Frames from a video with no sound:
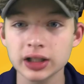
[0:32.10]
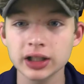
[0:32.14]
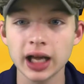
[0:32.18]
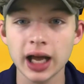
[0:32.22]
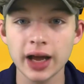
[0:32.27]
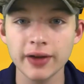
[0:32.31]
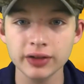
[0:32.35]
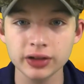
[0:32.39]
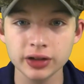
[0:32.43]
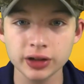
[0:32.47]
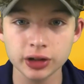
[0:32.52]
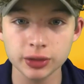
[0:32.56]

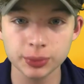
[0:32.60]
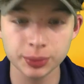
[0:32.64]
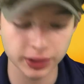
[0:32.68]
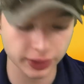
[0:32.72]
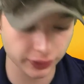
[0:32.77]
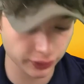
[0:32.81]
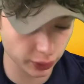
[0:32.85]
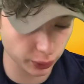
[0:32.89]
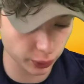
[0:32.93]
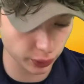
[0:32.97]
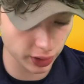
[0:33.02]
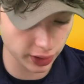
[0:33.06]
have a little bit of
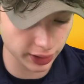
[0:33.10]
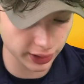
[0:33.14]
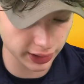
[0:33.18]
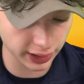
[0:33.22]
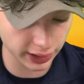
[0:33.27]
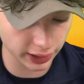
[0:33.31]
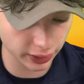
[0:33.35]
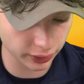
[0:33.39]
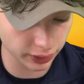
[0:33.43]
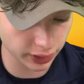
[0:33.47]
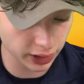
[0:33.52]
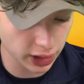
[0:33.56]
a
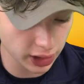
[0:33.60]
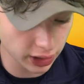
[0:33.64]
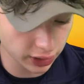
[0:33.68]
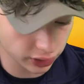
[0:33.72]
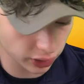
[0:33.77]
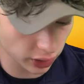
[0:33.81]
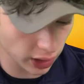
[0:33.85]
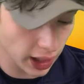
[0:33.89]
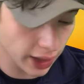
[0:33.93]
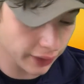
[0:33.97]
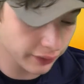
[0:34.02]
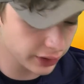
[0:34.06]
rundown. So
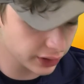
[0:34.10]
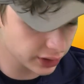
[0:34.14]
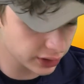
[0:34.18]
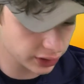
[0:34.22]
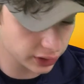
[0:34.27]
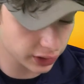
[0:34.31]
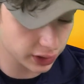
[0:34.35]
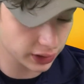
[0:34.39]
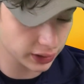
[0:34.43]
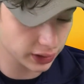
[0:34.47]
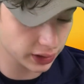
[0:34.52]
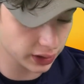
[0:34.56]

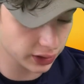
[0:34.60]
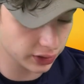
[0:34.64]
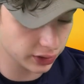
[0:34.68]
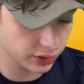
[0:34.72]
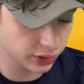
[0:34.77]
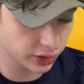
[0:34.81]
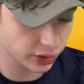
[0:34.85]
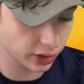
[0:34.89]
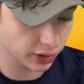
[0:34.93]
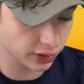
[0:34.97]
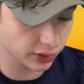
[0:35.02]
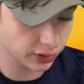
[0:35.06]
obviously it's
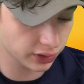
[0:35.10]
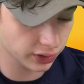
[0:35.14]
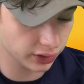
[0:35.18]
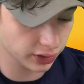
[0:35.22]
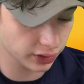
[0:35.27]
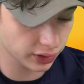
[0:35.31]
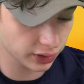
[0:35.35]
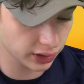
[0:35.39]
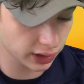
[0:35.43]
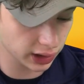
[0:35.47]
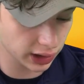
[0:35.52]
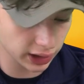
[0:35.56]
just
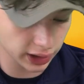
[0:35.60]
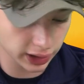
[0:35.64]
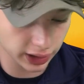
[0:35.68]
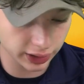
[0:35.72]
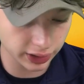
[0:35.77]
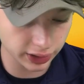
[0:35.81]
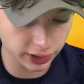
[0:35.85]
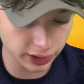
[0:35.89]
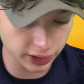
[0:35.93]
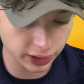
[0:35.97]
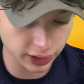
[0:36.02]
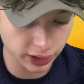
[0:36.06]

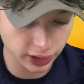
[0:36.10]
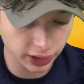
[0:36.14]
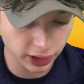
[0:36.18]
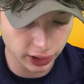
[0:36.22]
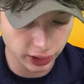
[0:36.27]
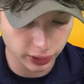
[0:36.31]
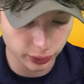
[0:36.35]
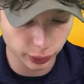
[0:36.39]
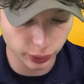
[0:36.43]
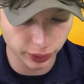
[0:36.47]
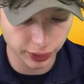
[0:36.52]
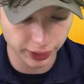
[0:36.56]
candy
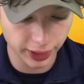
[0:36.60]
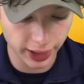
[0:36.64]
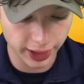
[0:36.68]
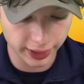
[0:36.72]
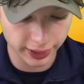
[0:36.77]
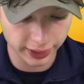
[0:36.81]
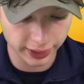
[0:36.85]
that